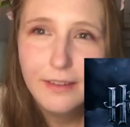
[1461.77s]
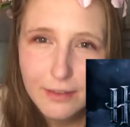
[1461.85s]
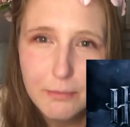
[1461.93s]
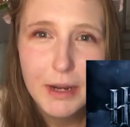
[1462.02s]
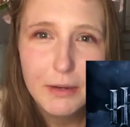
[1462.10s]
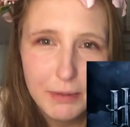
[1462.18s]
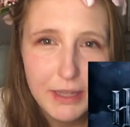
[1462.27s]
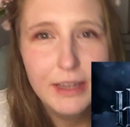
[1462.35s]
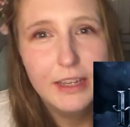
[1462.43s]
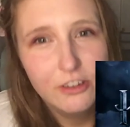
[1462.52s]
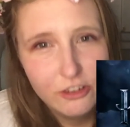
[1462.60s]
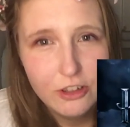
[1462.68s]
this might
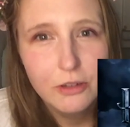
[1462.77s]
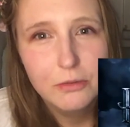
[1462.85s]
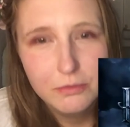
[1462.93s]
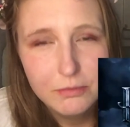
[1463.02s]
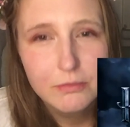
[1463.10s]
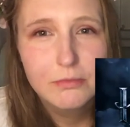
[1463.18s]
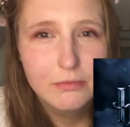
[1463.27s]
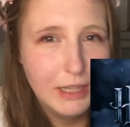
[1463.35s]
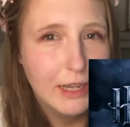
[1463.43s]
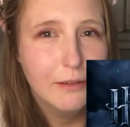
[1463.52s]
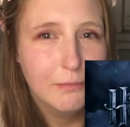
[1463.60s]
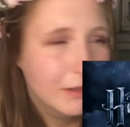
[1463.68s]
be the issue.
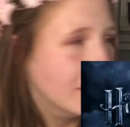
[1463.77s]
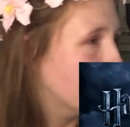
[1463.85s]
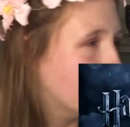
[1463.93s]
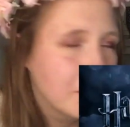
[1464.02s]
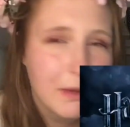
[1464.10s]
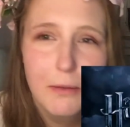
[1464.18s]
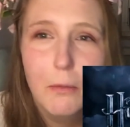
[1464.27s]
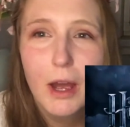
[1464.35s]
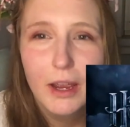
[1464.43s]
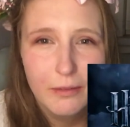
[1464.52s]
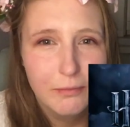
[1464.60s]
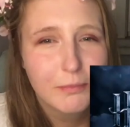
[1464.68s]
Yeah, this might be
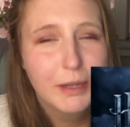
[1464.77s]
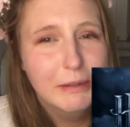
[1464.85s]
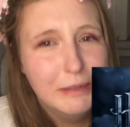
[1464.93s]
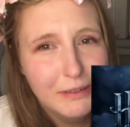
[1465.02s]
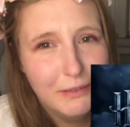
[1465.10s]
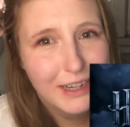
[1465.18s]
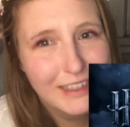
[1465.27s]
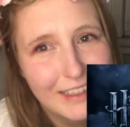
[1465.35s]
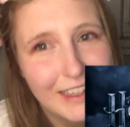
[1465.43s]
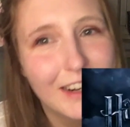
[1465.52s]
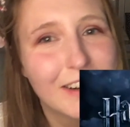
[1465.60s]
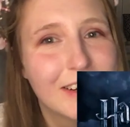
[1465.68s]
why.
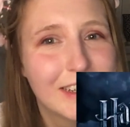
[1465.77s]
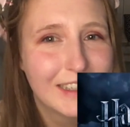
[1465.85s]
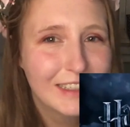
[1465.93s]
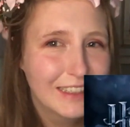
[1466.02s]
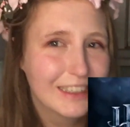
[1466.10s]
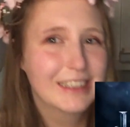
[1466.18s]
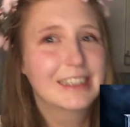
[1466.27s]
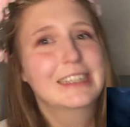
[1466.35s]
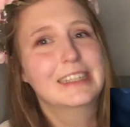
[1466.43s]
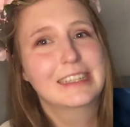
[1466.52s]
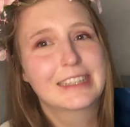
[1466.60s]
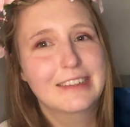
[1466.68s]
Right here.
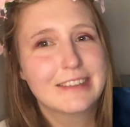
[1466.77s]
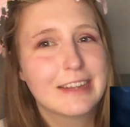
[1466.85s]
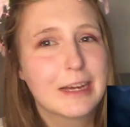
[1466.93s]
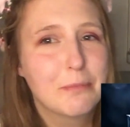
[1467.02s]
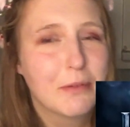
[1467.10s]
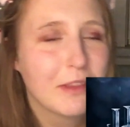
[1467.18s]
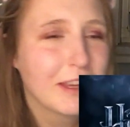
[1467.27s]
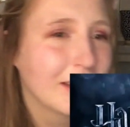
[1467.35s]
This type of